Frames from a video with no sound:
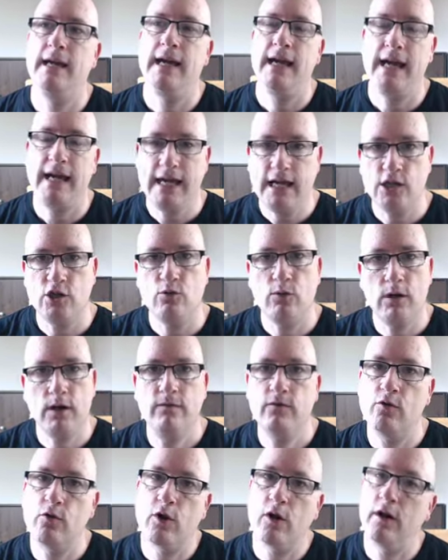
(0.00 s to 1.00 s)
Each one of
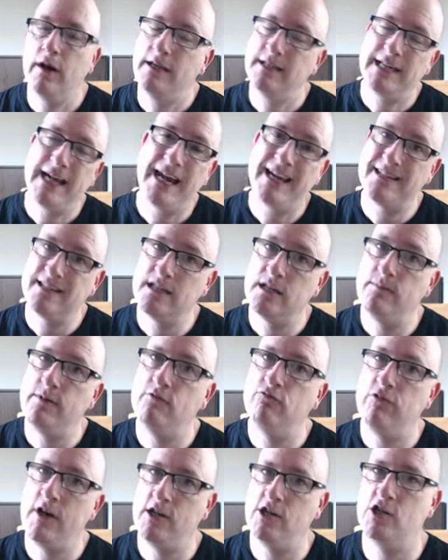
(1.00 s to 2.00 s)
your clients has to be
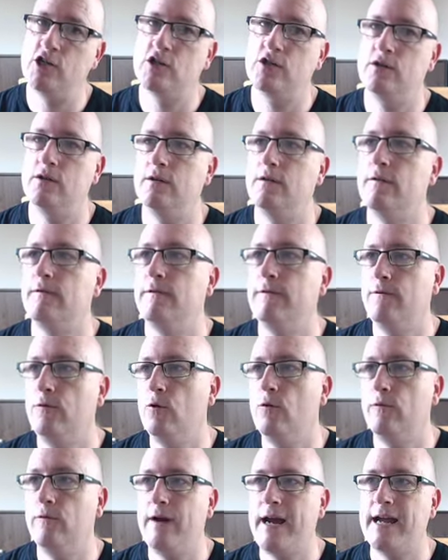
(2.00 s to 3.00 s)
registered
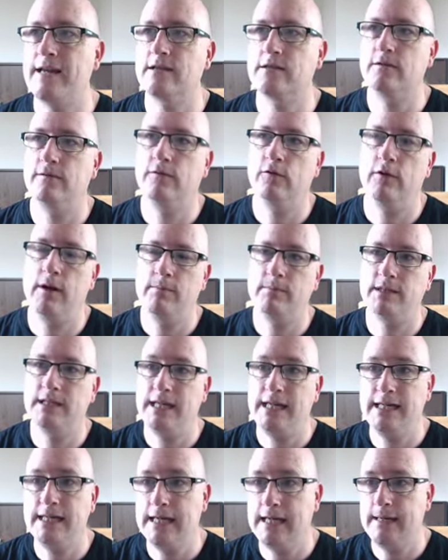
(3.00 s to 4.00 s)
for VAT for
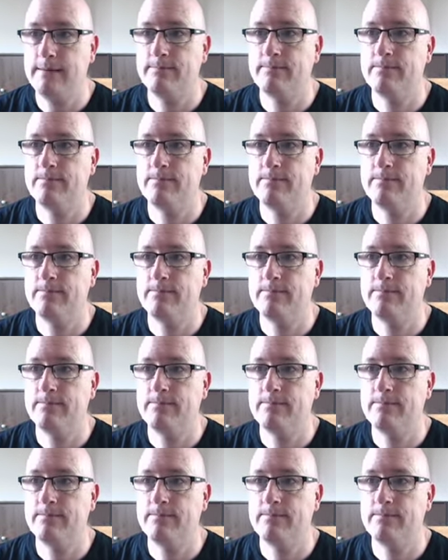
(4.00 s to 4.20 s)
MTD.